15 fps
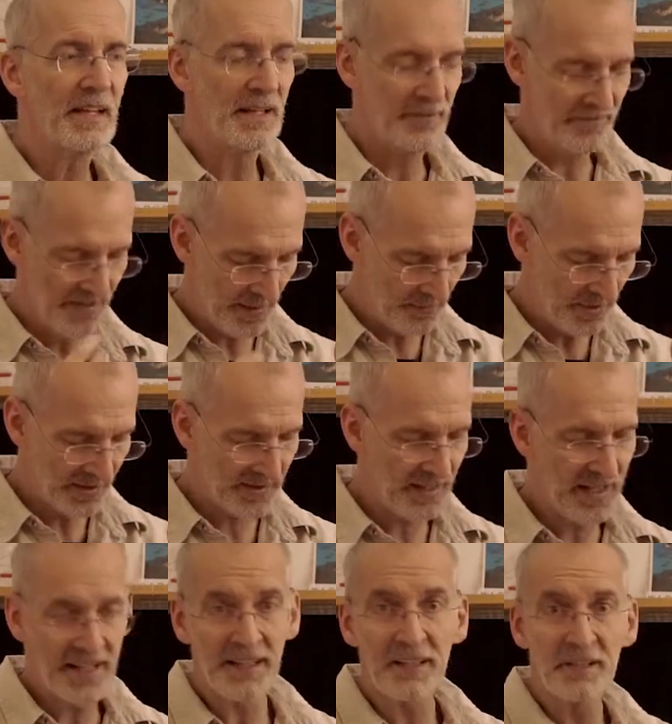fabric
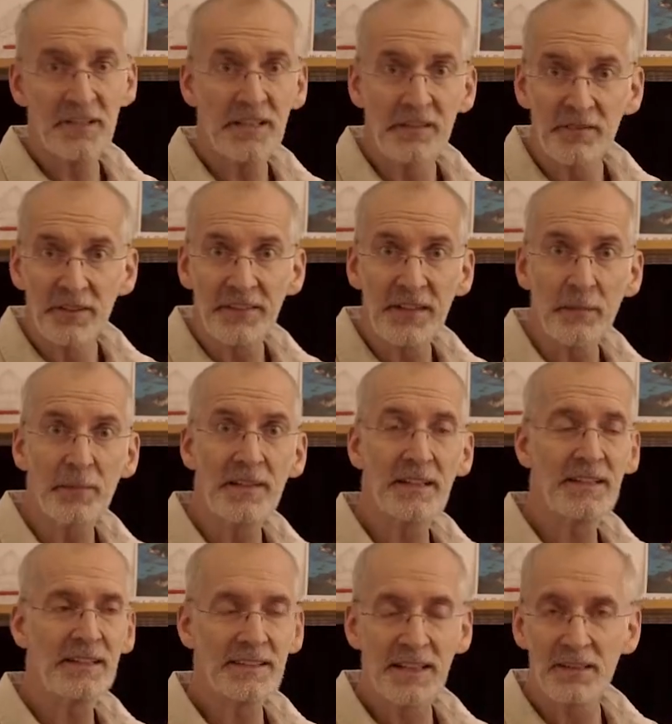handkerchief or something
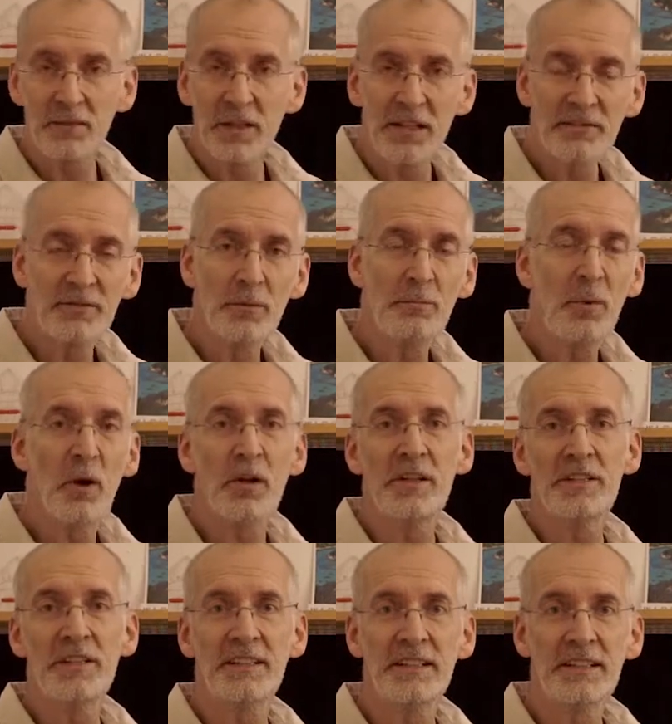like that. You have to
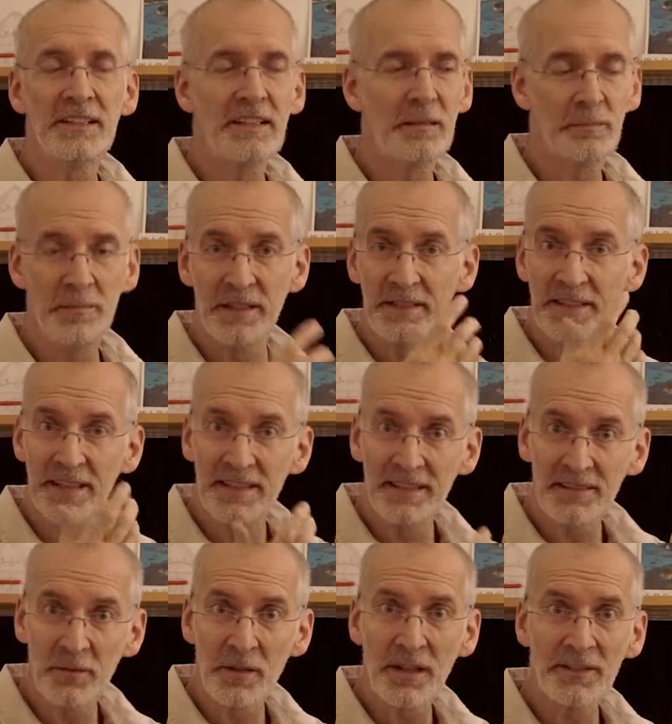polish it a little bit, then
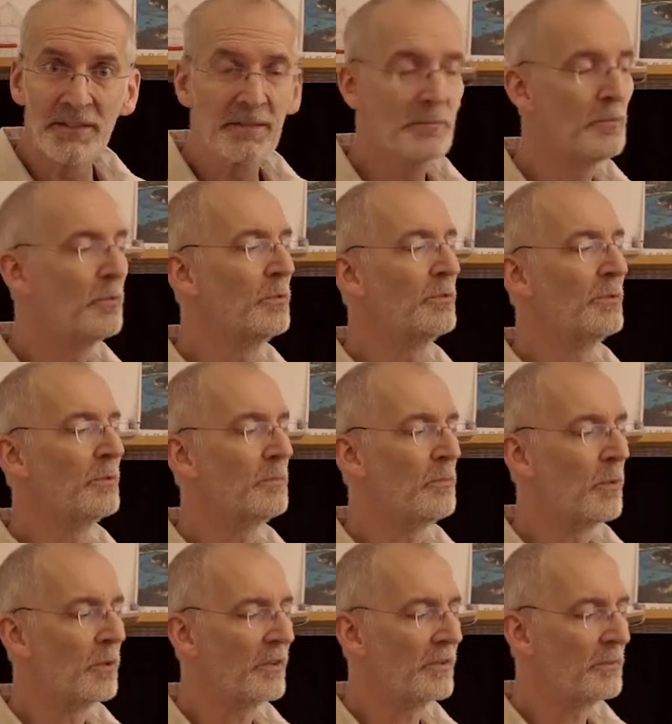it runs
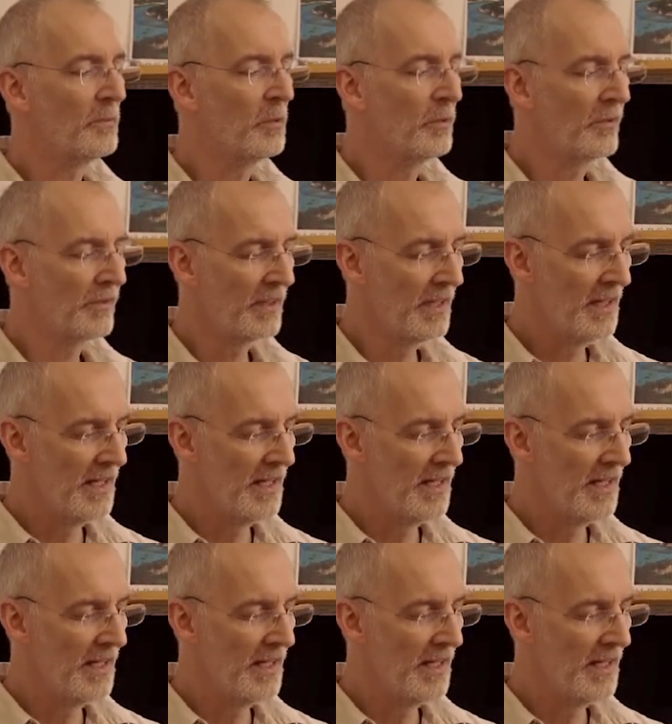more smooth.